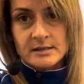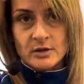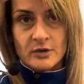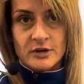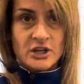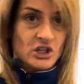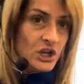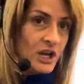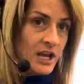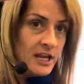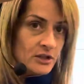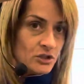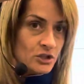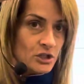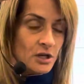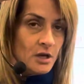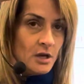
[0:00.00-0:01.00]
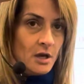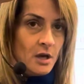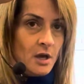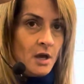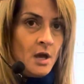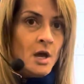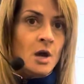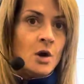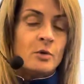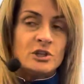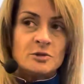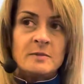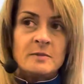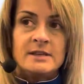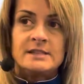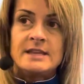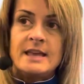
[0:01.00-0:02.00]
are going to change, which
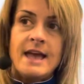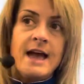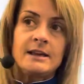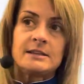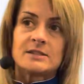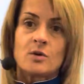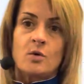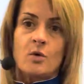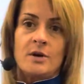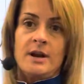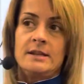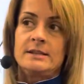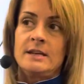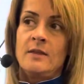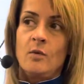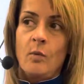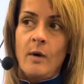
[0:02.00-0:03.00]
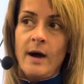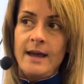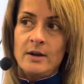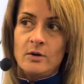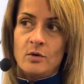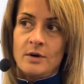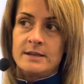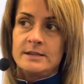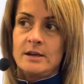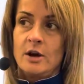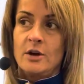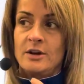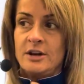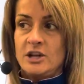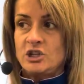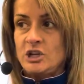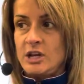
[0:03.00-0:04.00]
means the x-coordinates and the y-coordinates are going
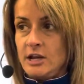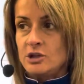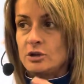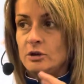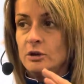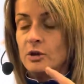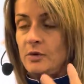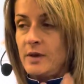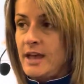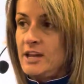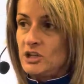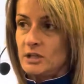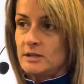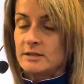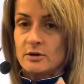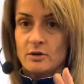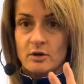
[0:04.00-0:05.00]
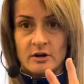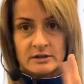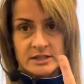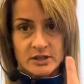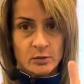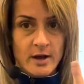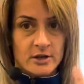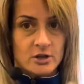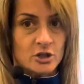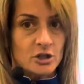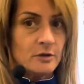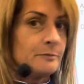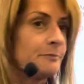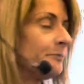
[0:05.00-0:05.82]
to change locations. They're going to switch.